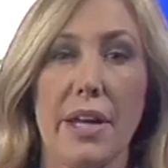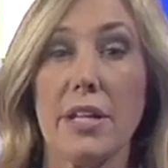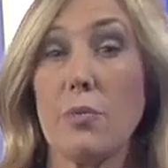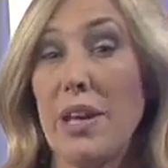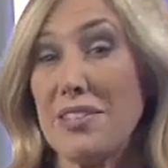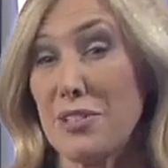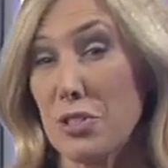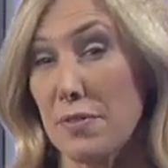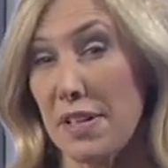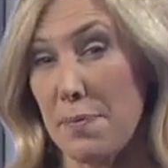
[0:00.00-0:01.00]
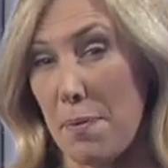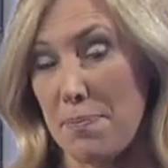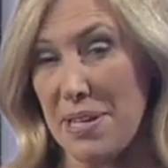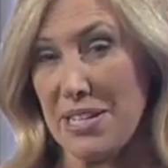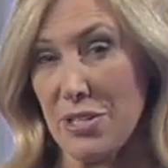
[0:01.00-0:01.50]
Kanye West is serving up a
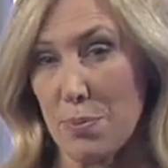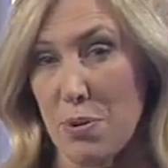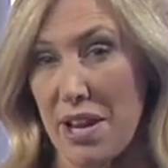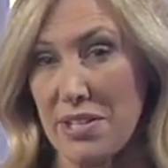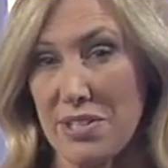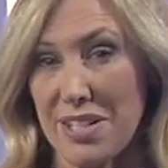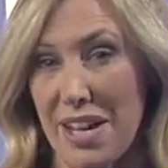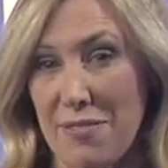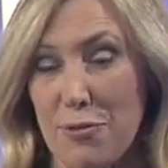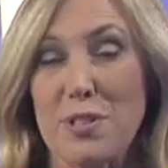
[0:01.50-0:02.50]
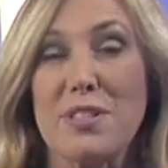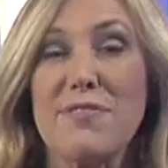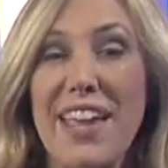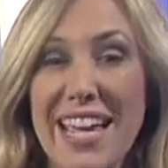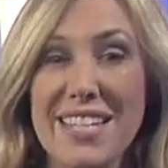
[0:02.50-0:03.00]
big surprise tonight for his
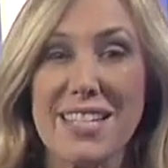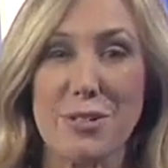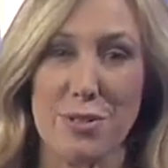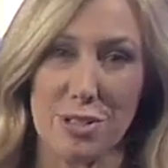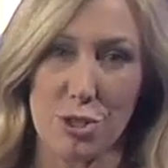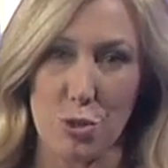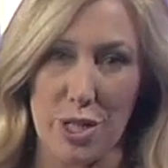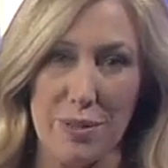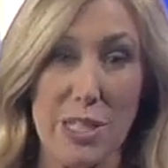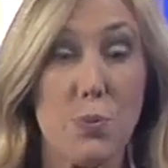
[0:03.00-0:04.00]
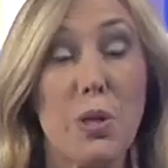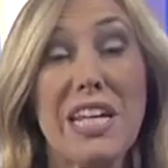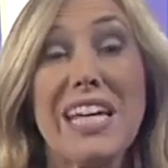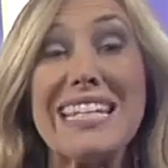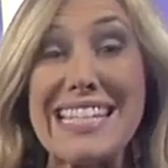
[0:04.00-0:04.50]
fans here in Detroit. He's putting
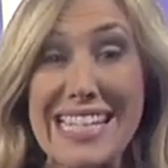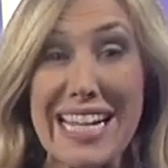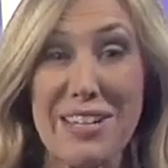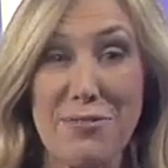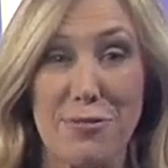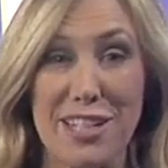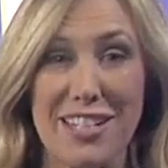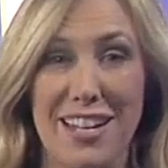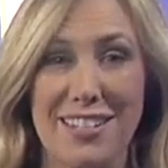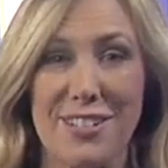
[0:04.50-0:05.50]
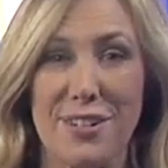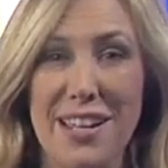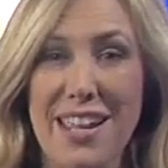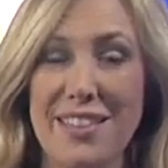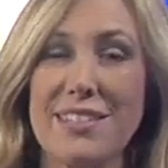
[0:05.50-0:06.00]
on a second free concert,
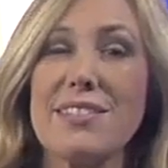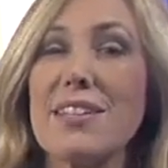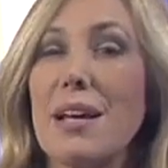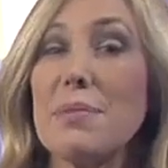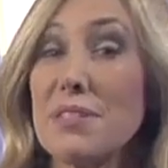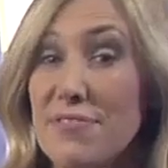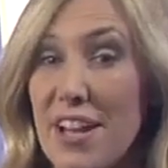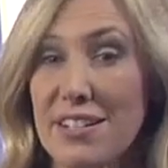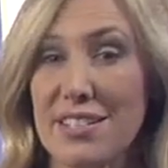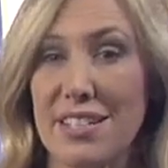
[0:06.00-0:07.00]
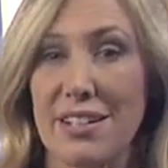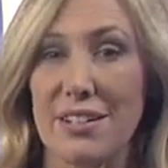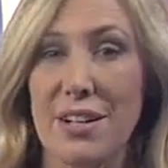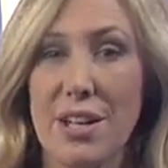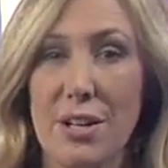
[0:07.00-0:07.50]
this time at the Fox Theater.